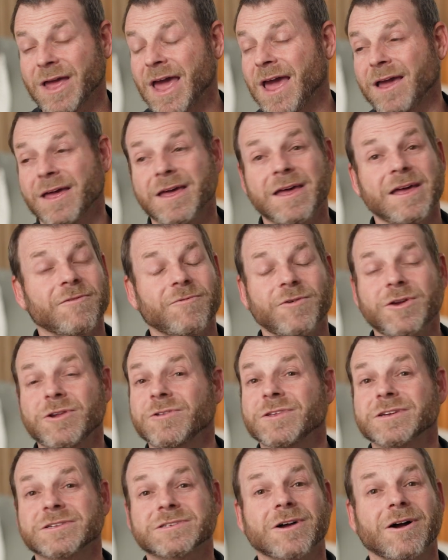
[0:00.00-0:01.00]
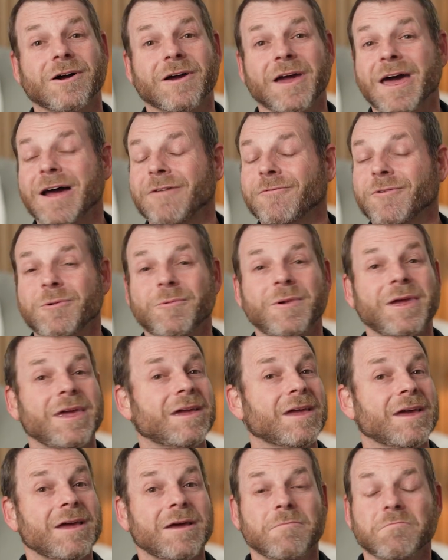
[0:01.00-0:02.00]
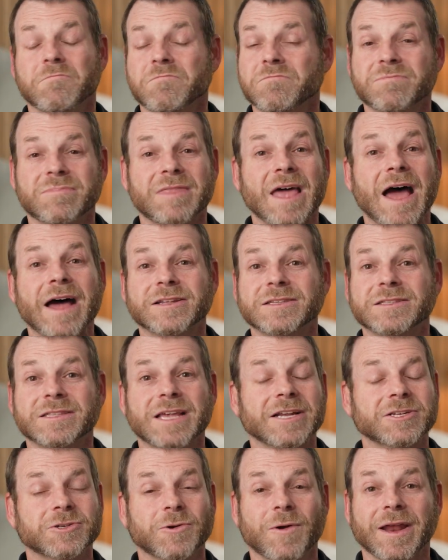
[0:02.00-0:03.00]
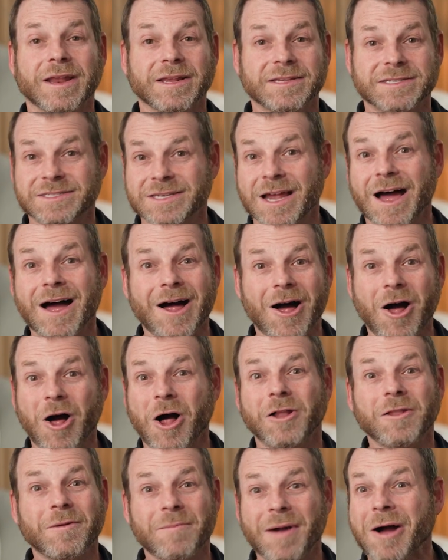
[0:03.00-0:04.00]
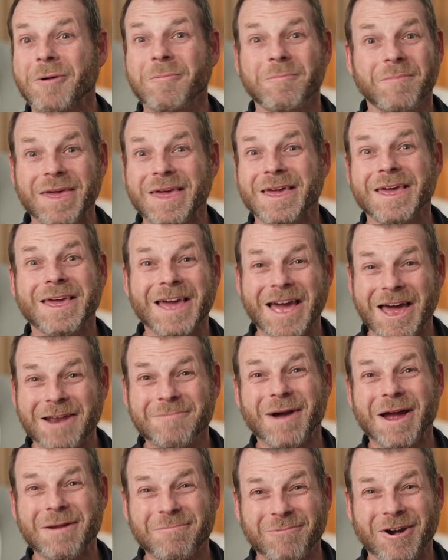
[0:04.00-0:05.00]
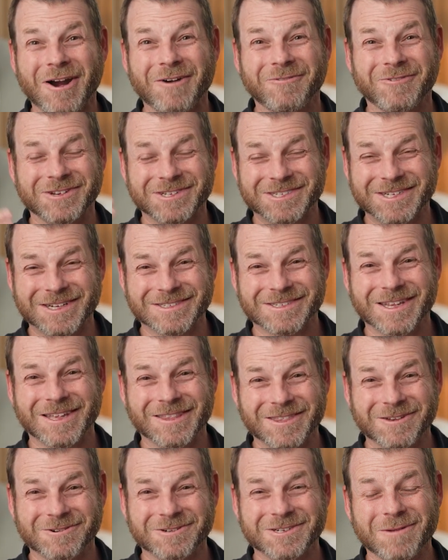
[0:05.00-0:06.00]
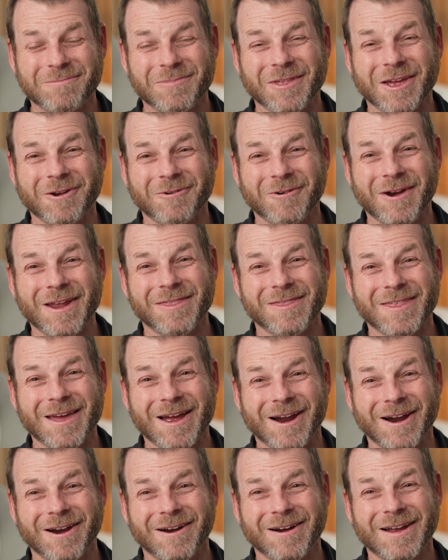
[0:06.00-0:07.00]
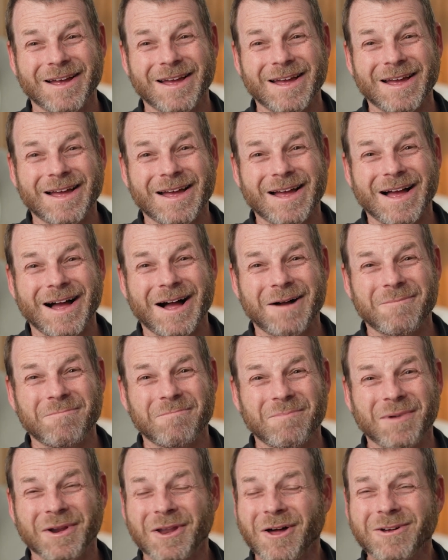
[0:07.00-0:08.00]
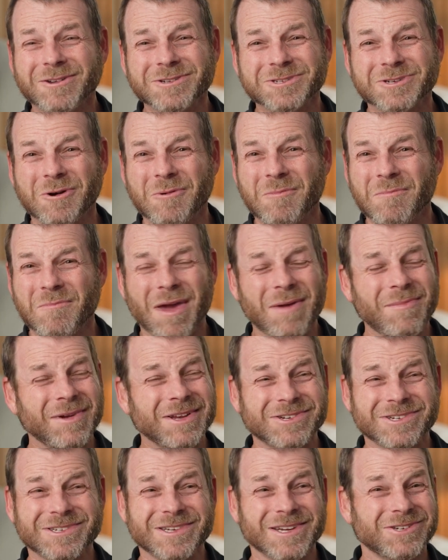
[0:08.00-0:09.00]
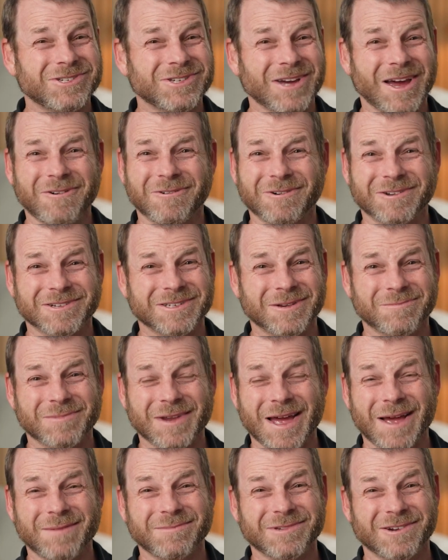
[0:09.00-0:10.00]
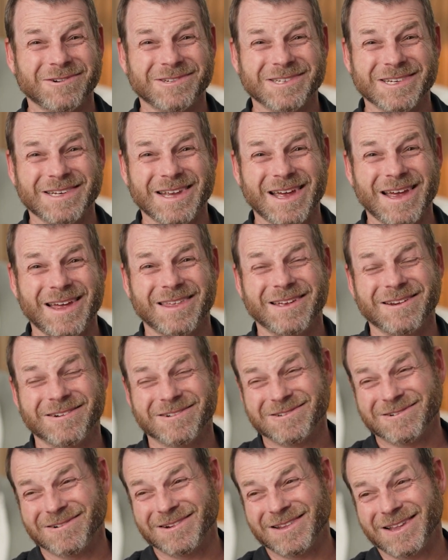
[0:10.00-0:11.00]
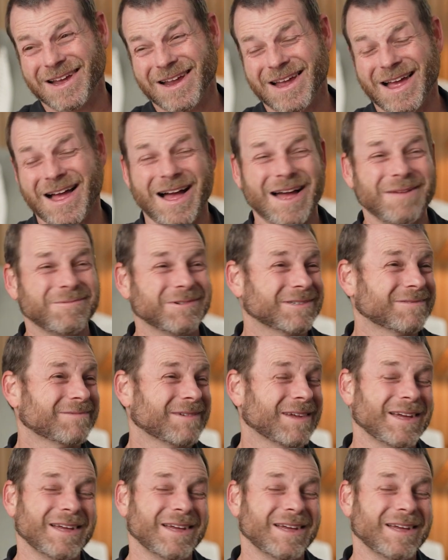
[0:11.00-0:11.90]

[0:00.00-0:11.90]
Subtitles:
hey, if we do this song every week, that's great. It's not all about me and my preferences. There's something great there. But also, maybe just in general, sometimes there's a day that you're sort of like, I'm just